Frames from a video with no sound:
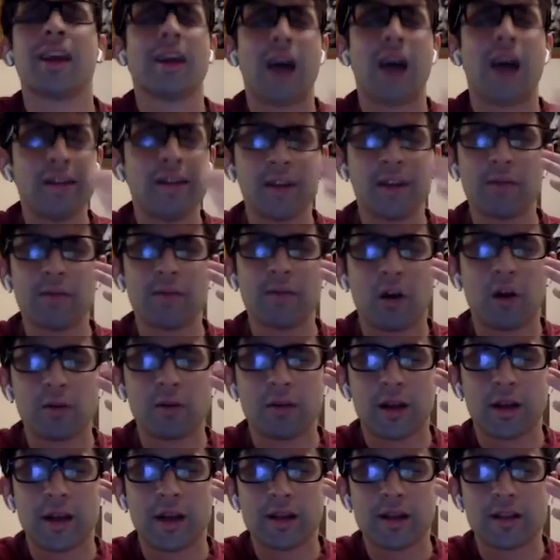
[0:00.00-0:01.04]
I think
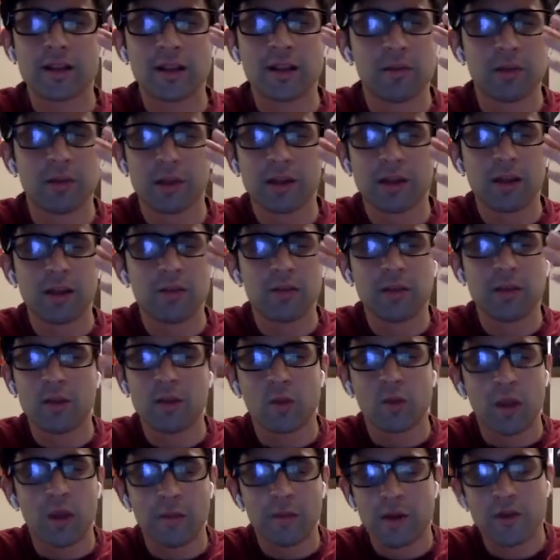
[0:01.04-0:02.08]
Pogba has the ability to be
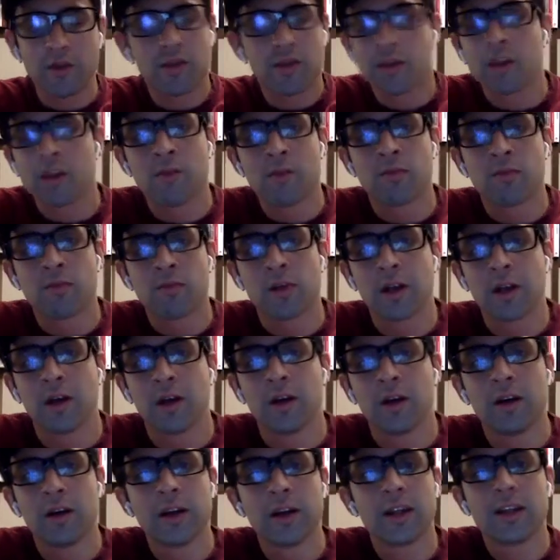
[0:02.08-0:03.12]
way better than De Bruyne.
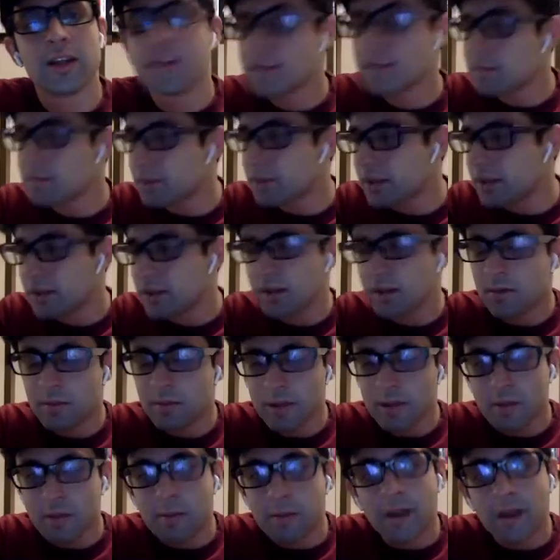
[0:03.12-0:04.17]
He has the ability to
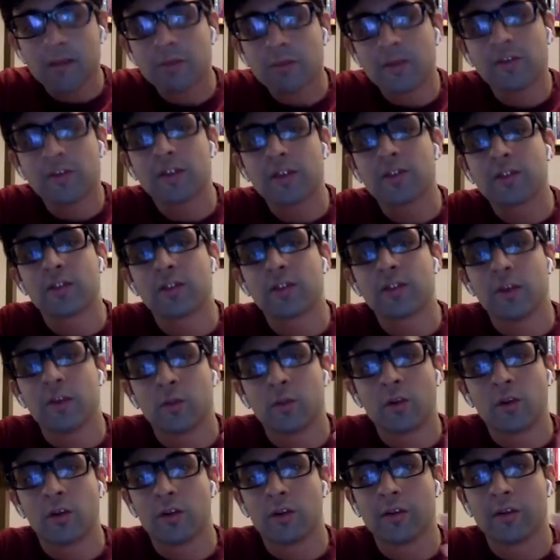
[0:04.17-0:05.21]
be the best midfielder in the
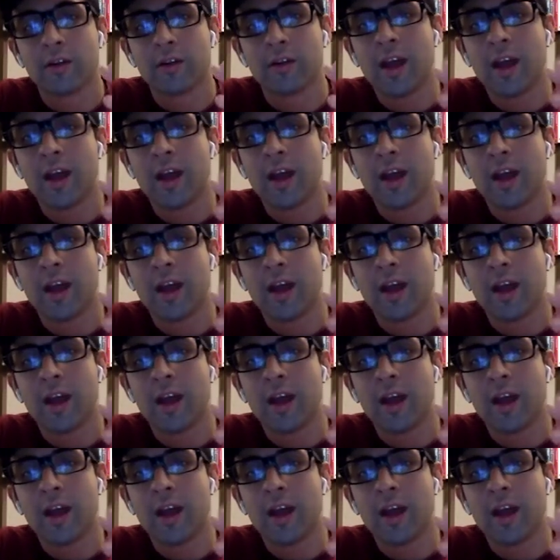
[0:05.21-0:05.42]
world.